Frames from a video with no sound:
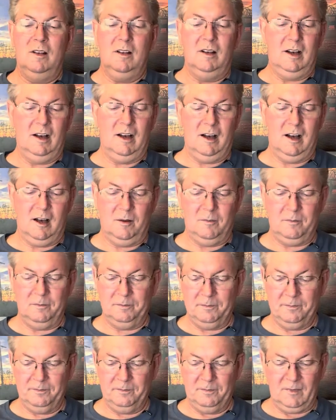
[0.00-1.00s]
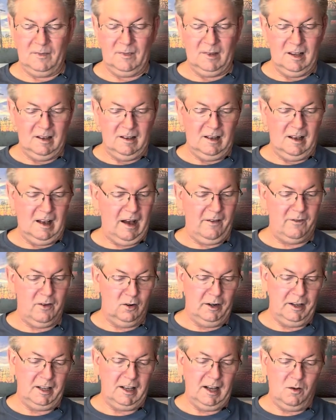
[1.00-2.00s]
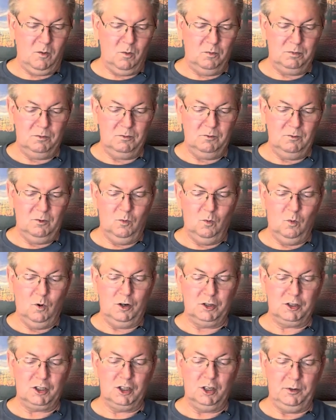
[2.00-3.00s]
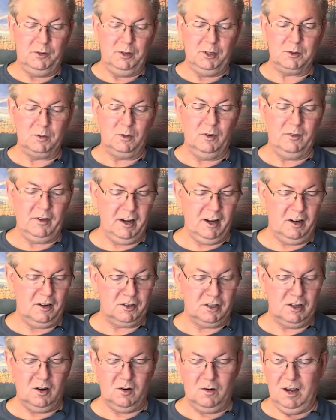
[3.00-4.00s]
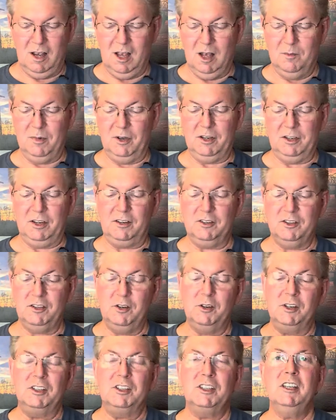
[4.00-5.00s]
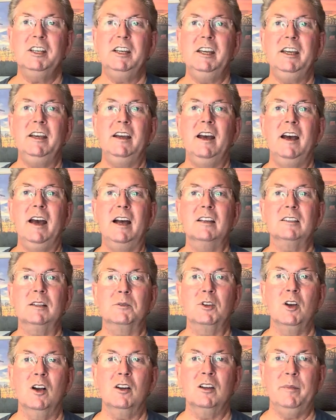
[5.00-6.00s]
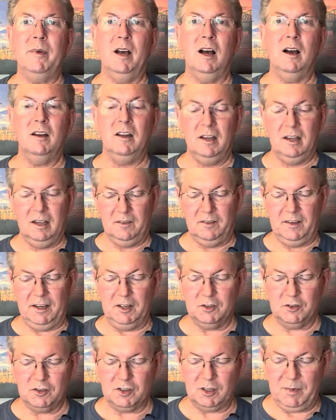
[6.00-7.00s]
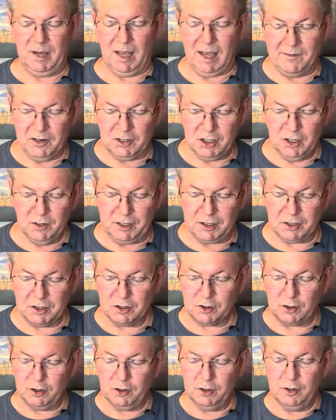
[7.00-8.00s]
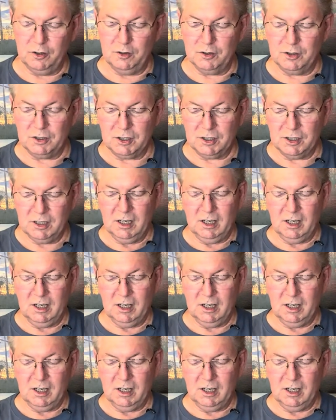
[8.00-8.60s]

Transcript: I've only got one screw in this one over here, but you can see, as I'm talking about, these are some heavy-duty screws